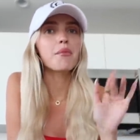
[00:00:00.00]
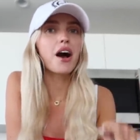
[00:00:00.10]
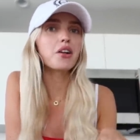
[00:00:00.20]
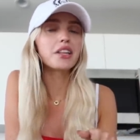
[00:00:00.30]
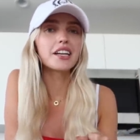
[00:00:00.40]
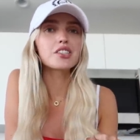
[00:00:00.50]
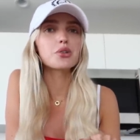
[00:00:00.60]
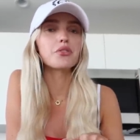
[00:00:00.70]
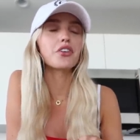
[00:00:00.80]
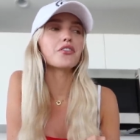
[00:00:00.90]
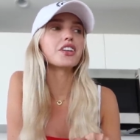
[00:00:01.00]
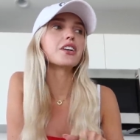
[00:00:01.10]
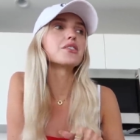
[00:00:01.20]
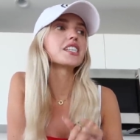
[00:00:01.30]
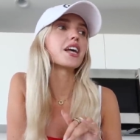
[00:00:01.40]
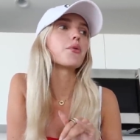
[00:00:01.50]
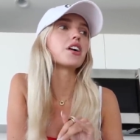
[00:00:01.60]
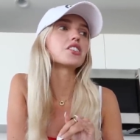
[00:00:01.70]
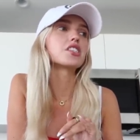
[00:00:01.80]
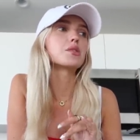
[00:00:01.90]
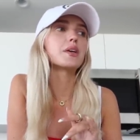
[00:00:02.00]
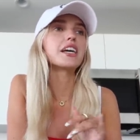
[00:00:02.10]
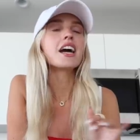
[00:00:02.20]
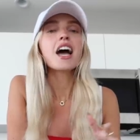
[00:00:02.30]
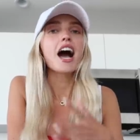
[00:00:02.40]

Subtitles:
I'll link 2 of her videos that I watched this week.